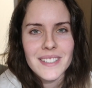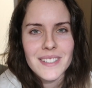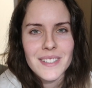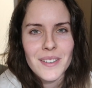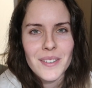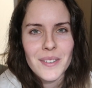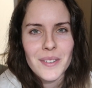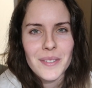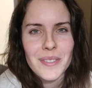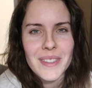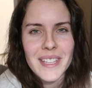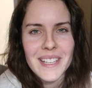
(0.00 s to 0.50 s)

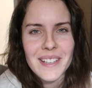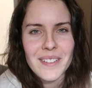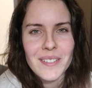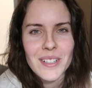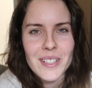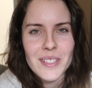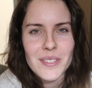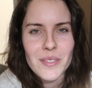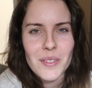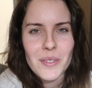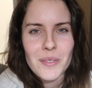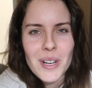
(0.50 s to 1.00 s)
So thank you
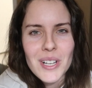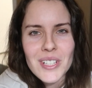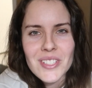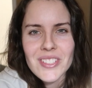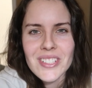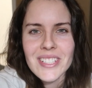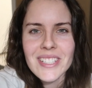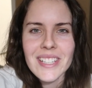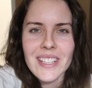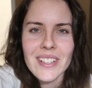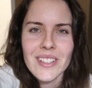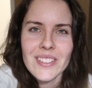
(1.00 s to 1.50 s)
guys for
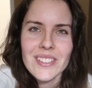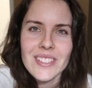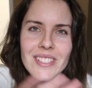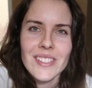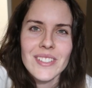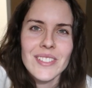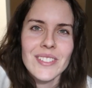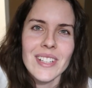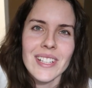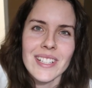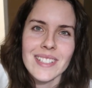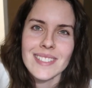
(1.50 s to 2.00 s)
watching, and I'll
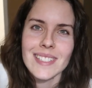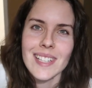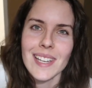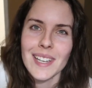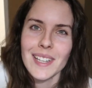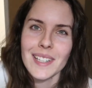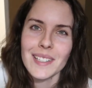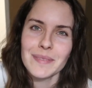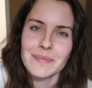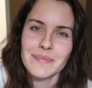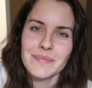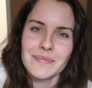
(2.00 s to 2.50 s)
see you next
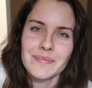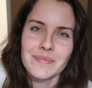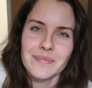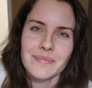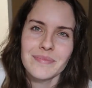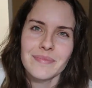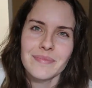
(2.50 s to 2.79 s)
time.